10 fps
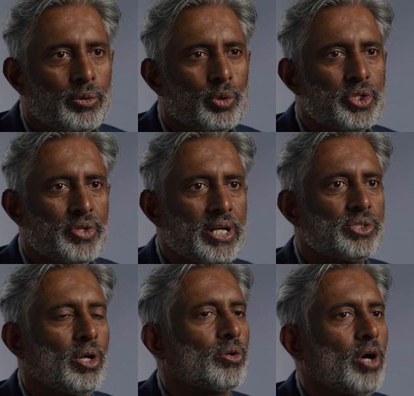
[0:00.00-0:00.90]
We're trying to
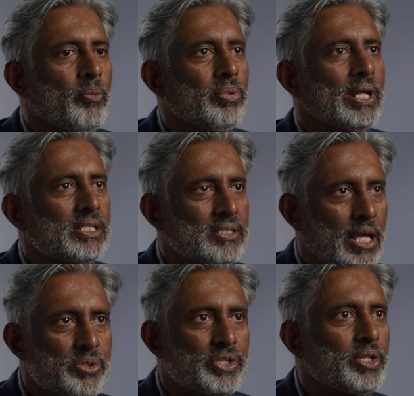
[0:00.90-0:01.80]
solve complex
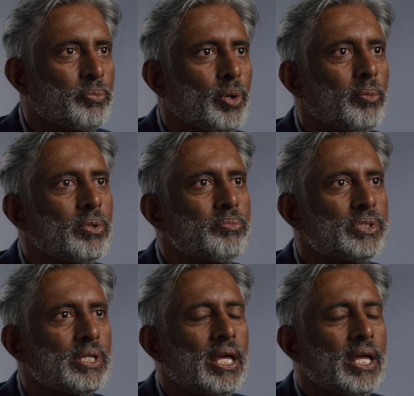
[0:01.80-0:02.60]
cybersecurity problems.